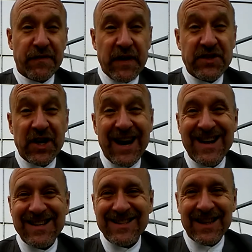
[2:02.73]
with French
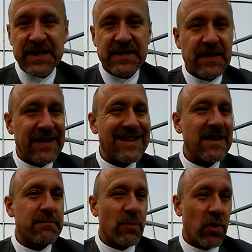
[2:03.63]
Canadians, at least, that they
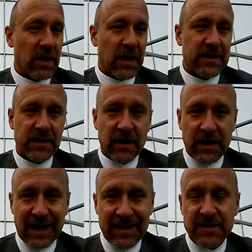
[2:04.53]
tend to moralize a
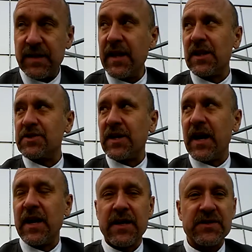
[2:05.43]
lot less than English
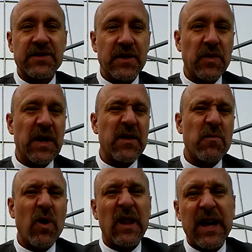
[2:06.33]
Canadians do, and they're
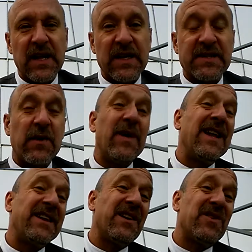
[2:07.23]
more likely to say,
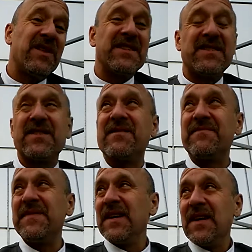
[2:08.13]
well, you know, that's.
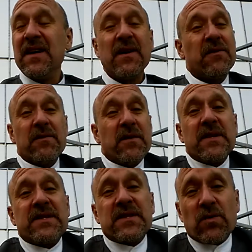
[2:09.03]

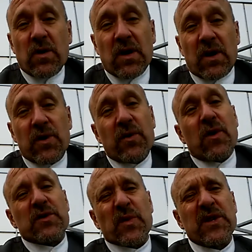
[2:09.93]
This is the world. Who
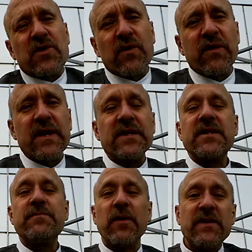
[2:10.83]
knows what truth
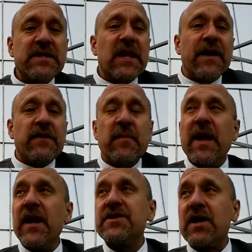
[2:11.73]
is? But we still have to
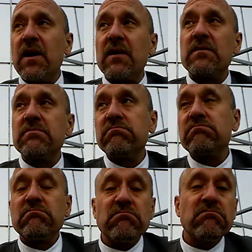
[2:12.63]
manage our,
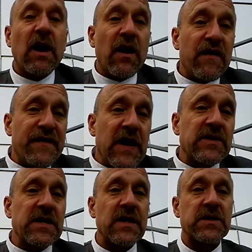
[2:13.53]
our
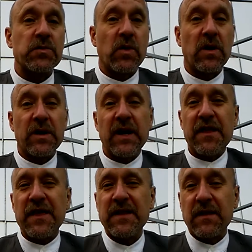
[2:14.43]
affairs in this world. And
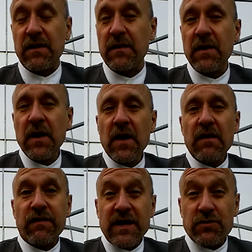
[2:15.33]
I think that the
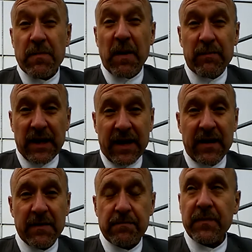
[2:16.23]
French Republic
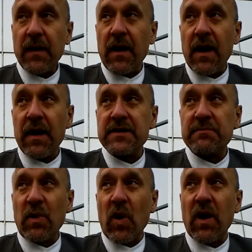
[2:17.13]
uh, is
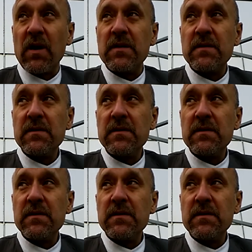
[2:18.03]
more